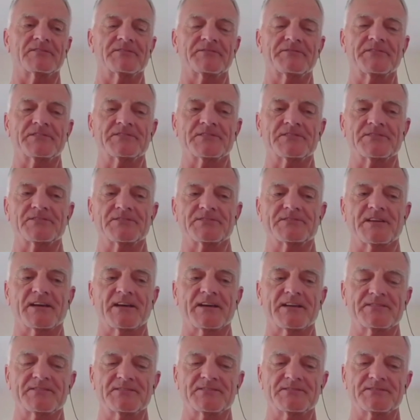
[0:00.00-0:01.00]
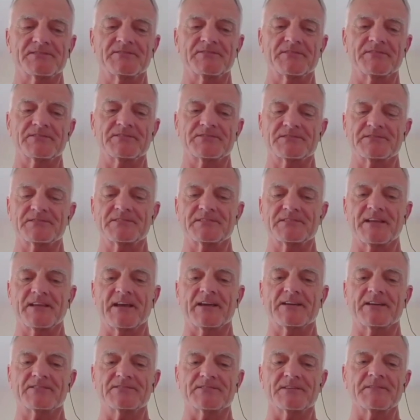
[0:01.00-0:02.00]
and Physical Sciences divisions at
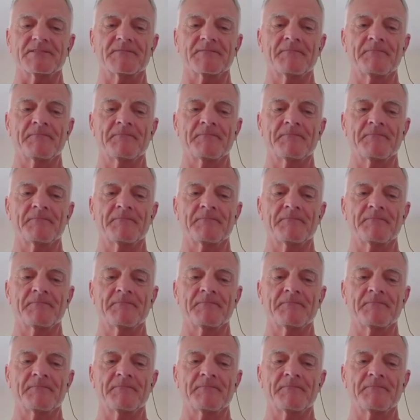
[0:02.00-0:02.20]
NASA,